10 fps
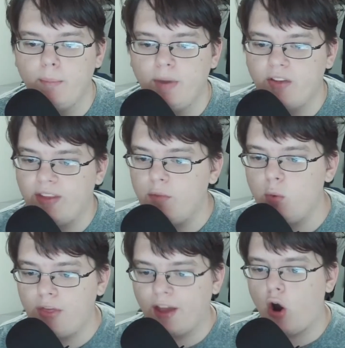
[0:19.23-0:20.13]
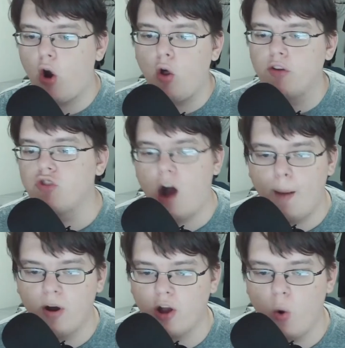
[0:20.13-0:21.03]
Because even with like all the
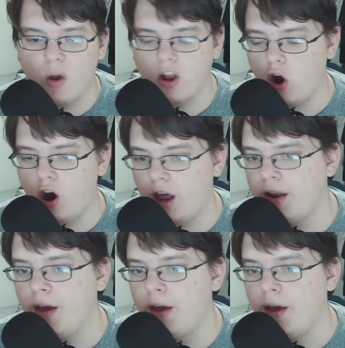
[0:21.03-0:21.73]
drama going on,